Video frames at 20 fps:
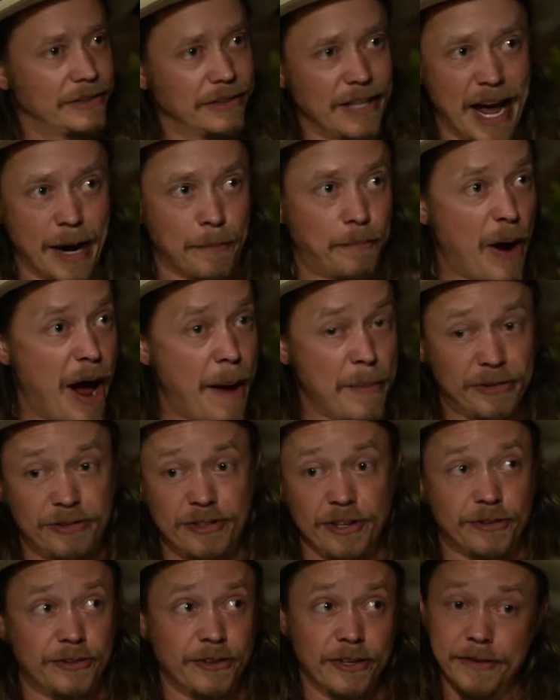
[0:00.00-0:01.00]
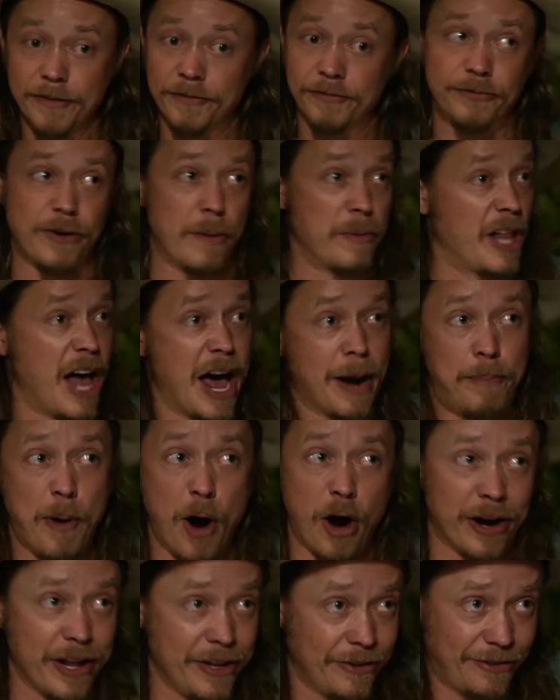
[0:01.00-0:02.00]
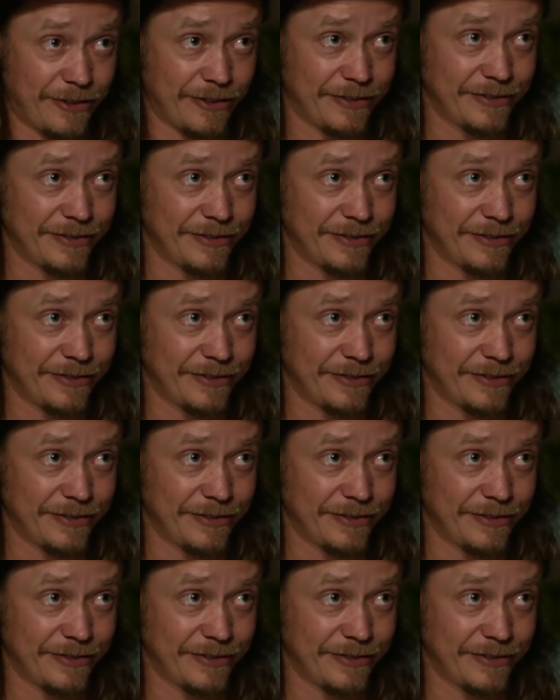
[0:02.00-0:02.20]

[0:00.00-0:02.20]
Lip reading: A lot of promises from a lot of parties.